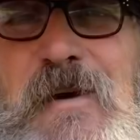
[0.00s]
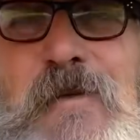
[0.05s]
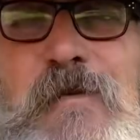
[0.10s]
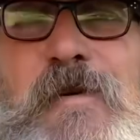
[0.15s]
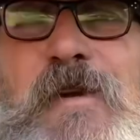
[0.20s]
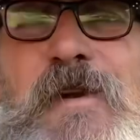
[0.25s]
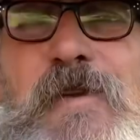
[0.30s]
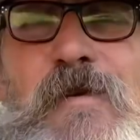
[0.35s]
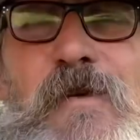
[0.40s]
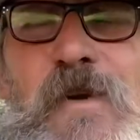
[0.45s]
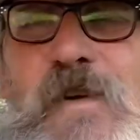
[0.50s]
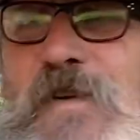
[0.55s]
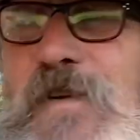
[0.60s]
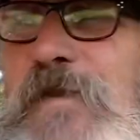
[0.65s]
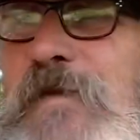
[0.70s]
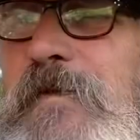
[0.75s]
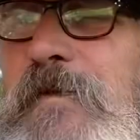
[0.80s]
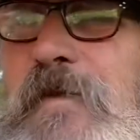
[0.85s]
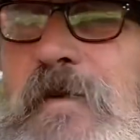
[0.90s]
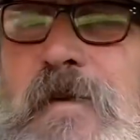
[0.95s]
I reckon I
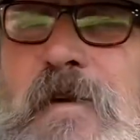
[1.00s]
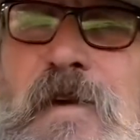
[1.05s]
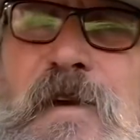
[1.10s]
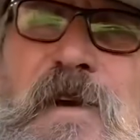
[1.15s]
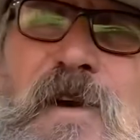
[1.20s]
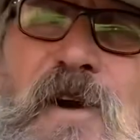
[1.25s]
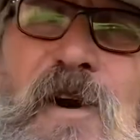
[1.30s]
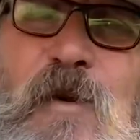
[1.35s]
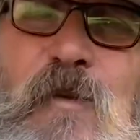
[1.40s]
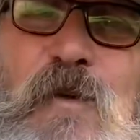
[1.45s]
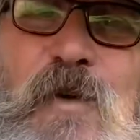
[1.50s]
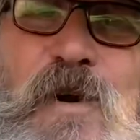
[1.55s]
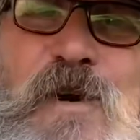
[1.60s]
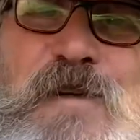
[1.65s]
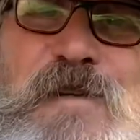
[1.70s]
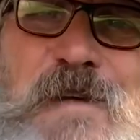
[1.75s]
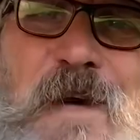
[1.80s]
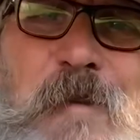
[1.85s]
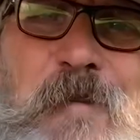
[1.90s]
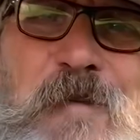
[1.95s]
can
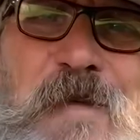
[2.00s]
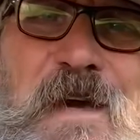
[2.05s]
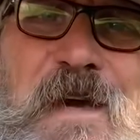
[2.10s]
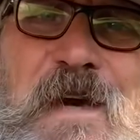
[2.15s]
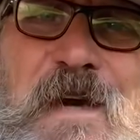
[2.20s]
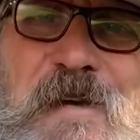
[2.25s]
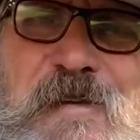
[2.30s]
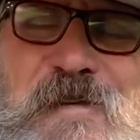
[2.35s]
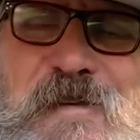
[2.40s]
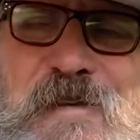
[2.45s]
work something out, you